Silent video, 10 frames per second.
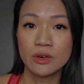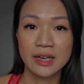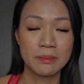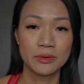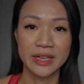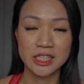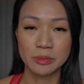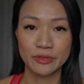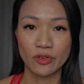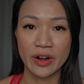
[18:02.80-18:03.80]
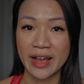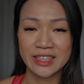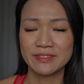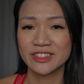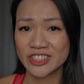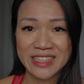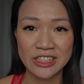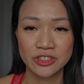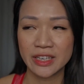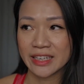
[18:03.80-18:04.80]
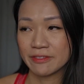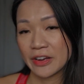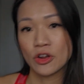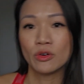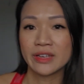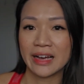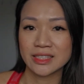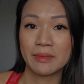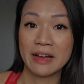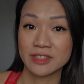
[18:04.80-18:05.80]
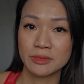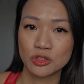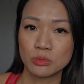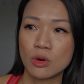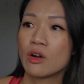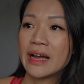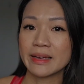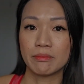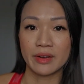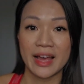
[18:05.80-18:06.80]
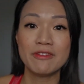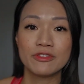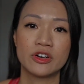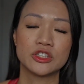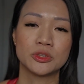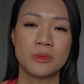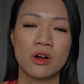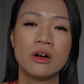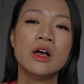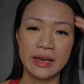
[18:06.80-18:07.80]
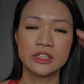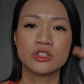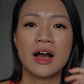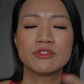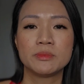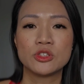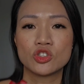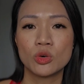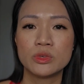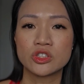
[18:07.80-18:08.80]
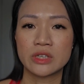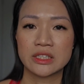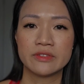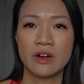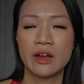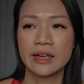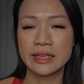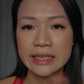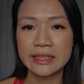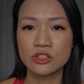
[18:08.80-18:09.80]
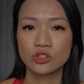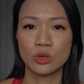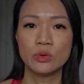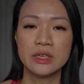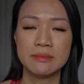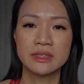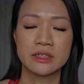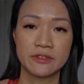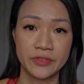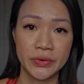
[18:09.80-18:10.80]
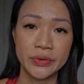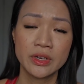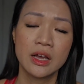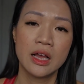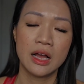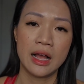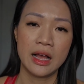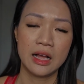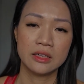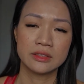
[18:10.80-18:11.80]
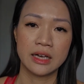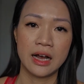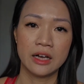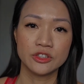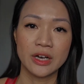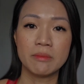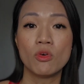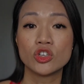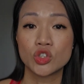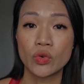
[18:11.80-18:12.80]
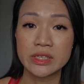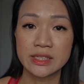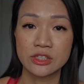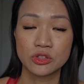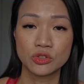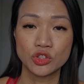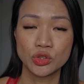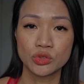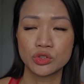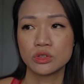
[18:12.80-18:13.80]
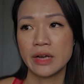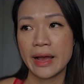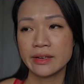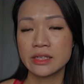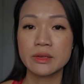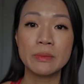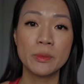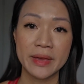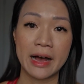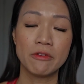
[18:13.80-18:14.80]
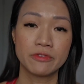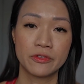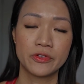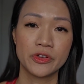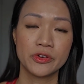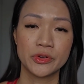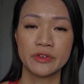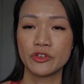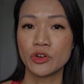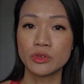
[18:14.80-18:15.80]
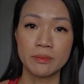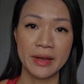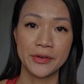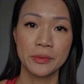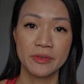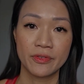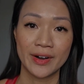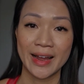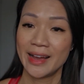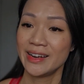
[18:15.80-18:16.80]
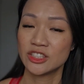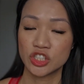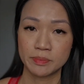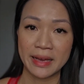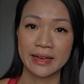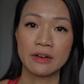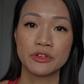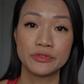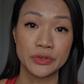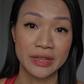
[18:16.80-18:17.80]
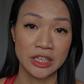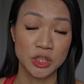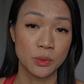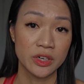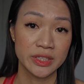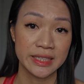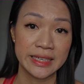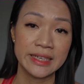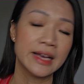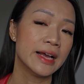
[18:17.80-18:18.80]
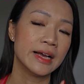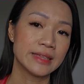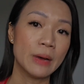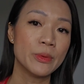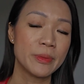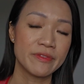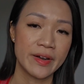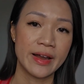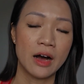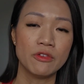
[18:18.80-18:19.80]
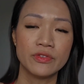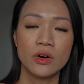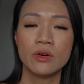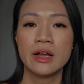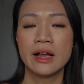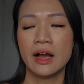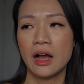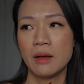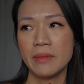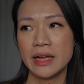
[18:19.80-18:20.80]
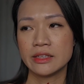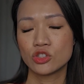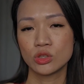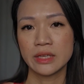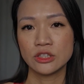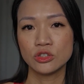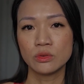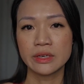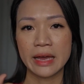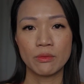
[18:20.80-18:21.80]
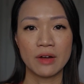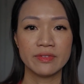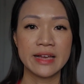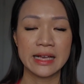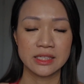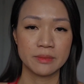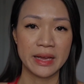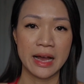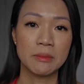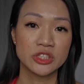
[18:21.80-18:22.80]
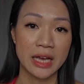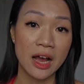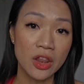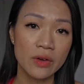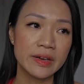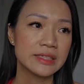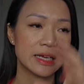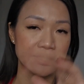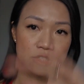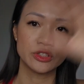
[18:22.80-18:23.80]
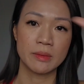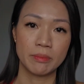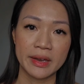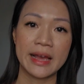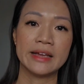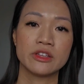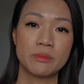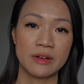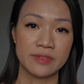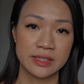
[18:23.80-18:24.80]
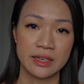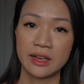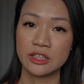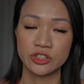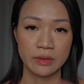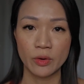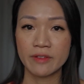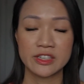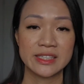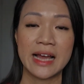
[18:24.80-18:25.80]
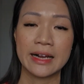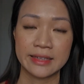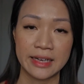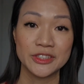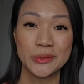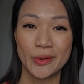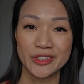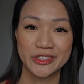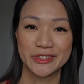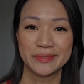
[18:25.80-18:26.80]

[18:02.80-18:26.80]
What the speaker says: a couple days beforehand. Even just like if I know that I have something tomorrow, I can plan for it tomorrow. You don't have to be so restrictive on like eating so limited of food, and you have more choices to choose to. And it will be helpful for you too if you know the menu beforehand and just pick out the food that you wanted to eat. That would be very helpful. And so then you can roughly estimate how much calories, and then you can plan the breakfast and lunch and whatever snack that you want to.